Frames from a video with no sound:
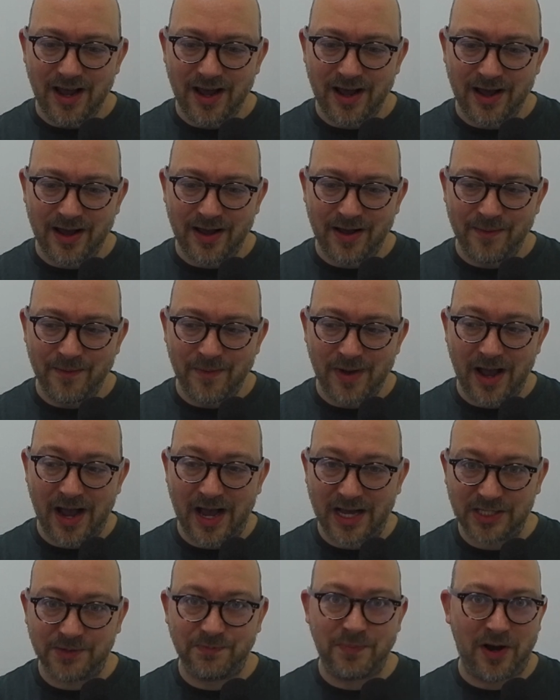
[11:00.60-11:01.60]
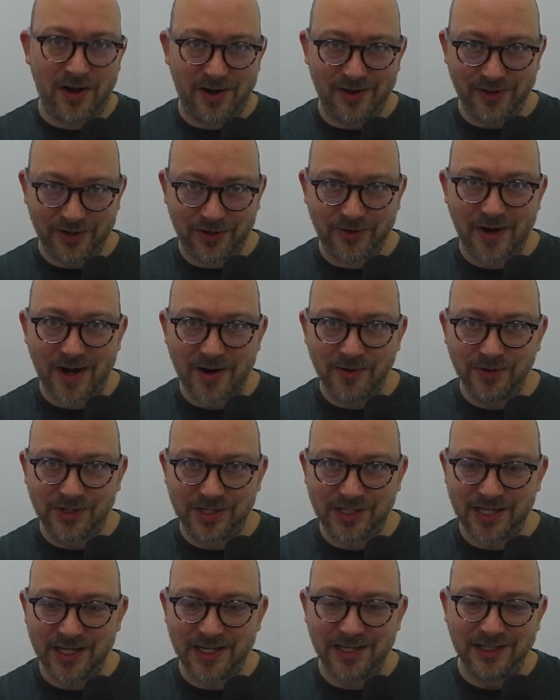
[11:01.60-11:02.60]
as part of the crowd
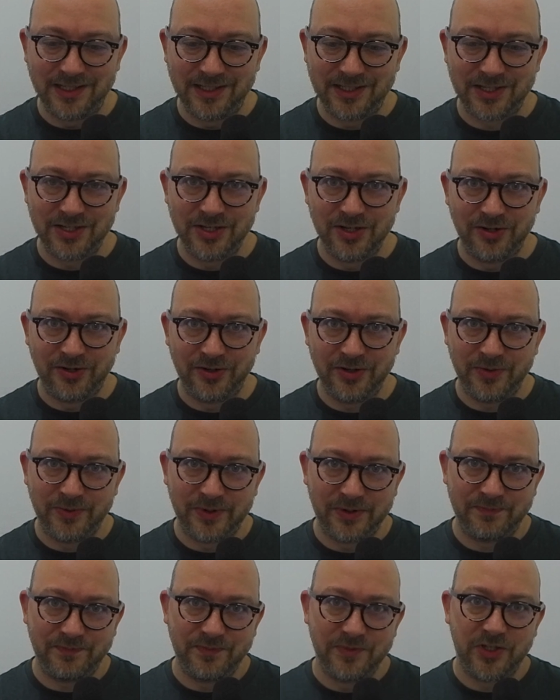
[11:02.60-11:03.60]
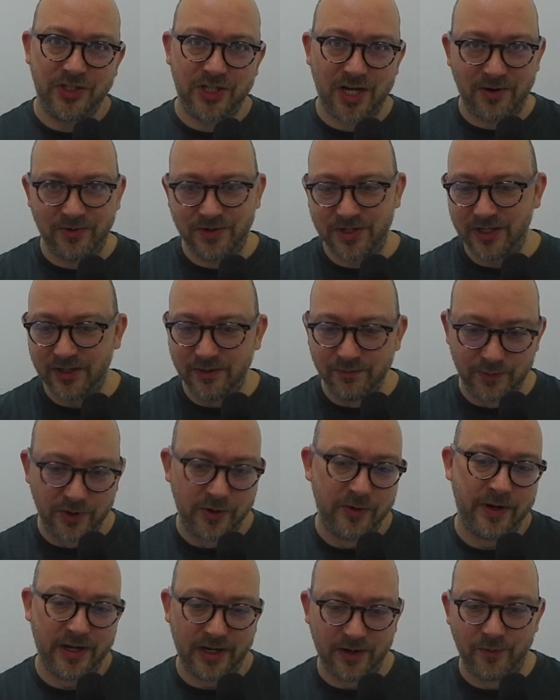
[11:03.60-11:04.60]
scenes, and you were shouting and
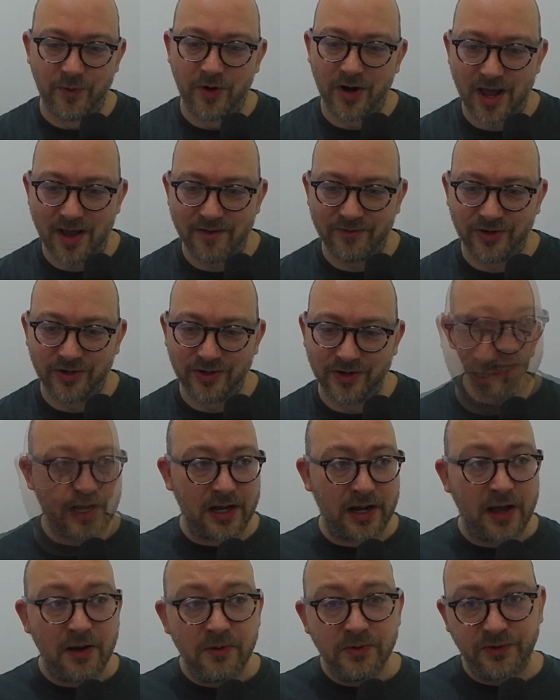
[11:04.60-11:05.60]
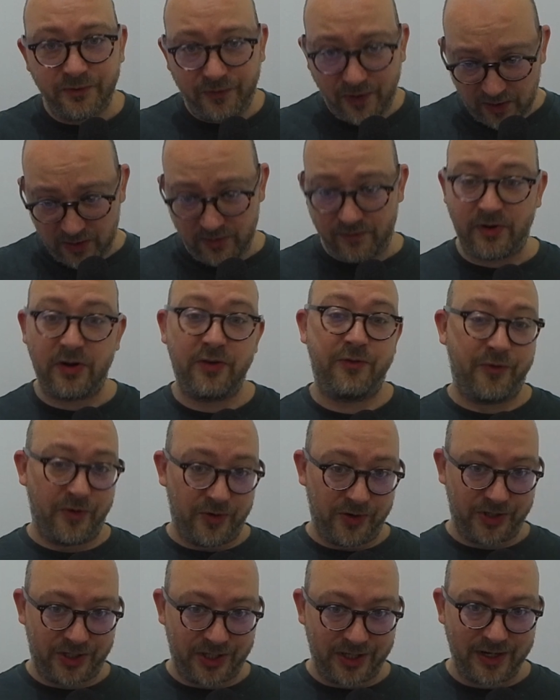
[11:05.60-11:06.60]
booing and whatever. And I was very, very
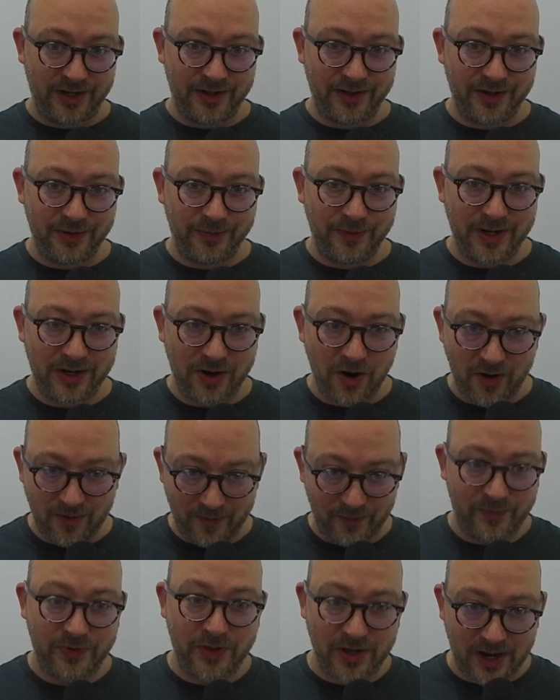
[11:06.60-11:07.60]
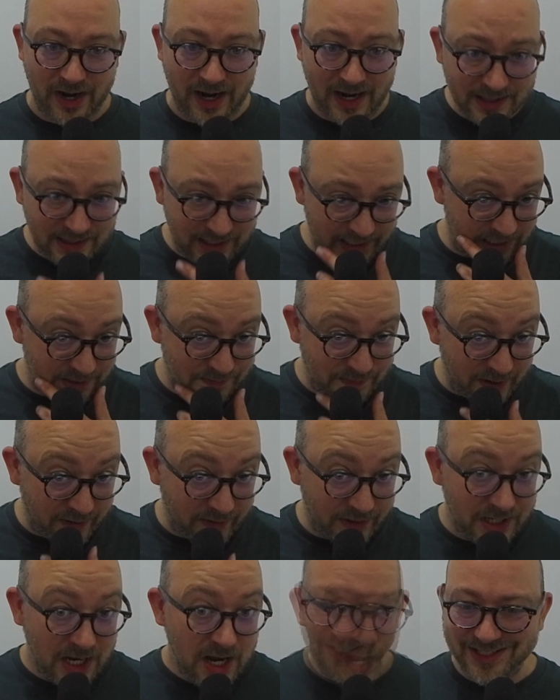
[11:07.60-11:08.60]
fortunate that I had that
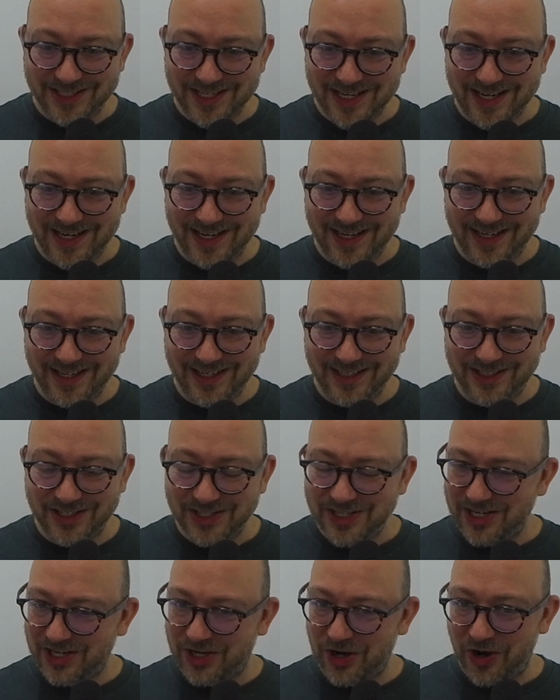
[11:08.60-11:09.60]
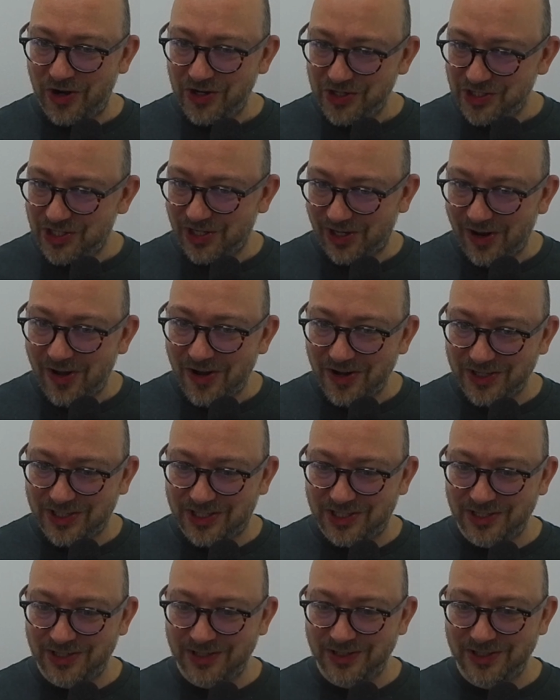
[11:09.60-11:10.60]
experience. Does it cost a lot
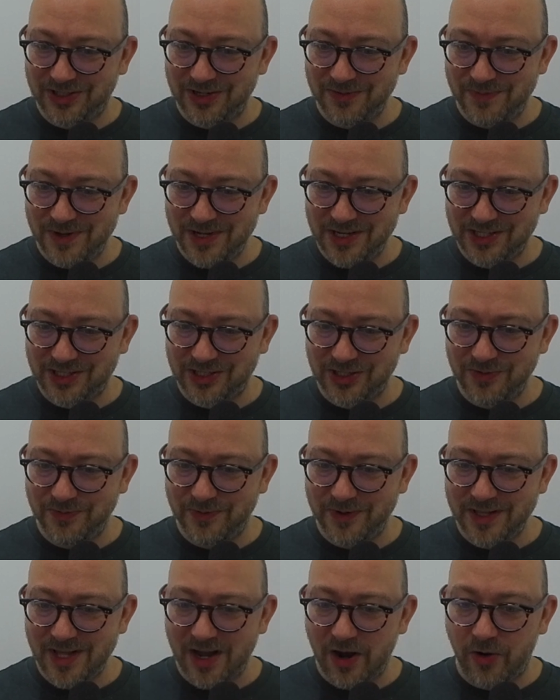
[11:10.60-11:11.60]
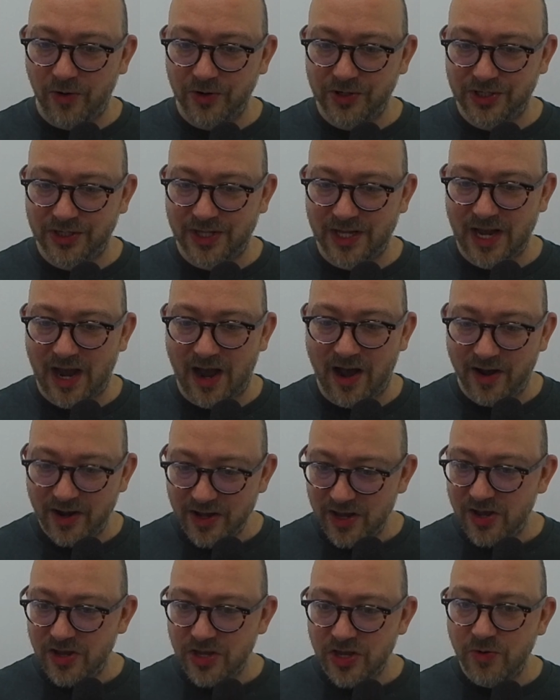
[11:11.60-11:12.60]
to be a super in that, or do they
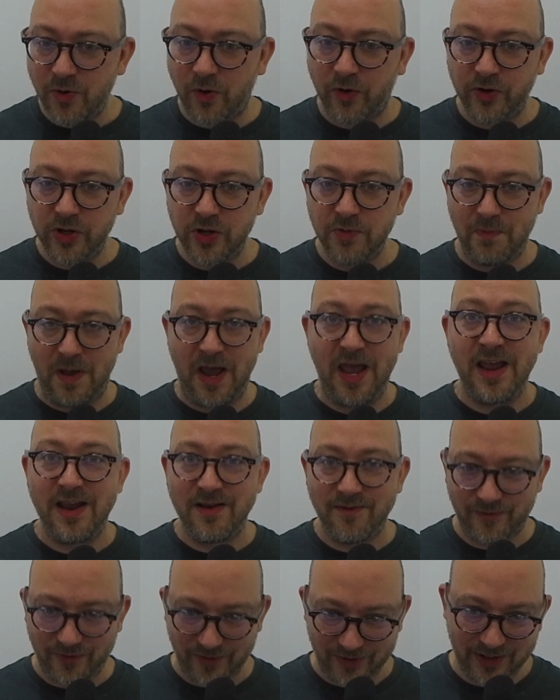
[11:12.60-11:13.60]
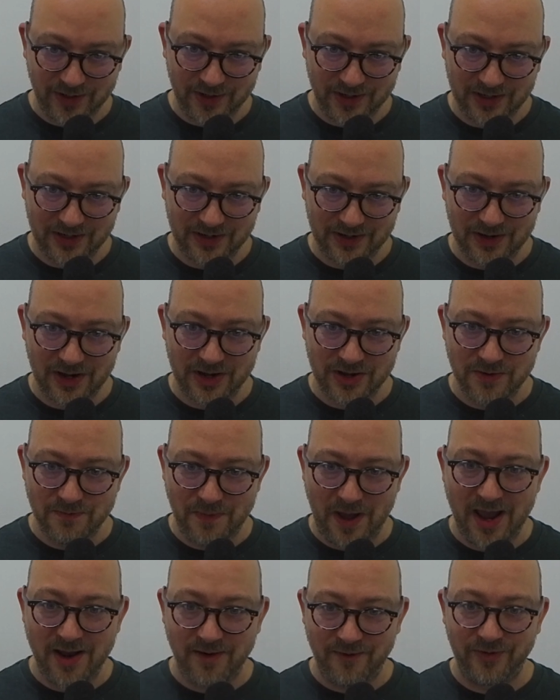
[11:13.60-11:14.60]
hire you, or are you paying for
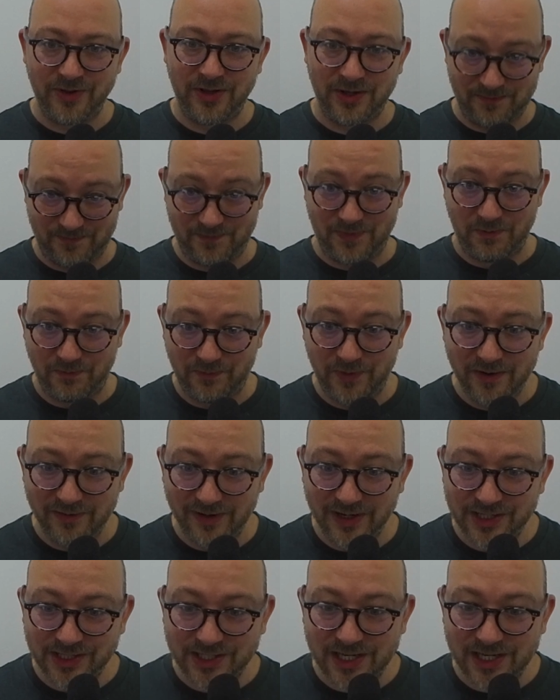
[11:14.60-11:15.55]
the privilege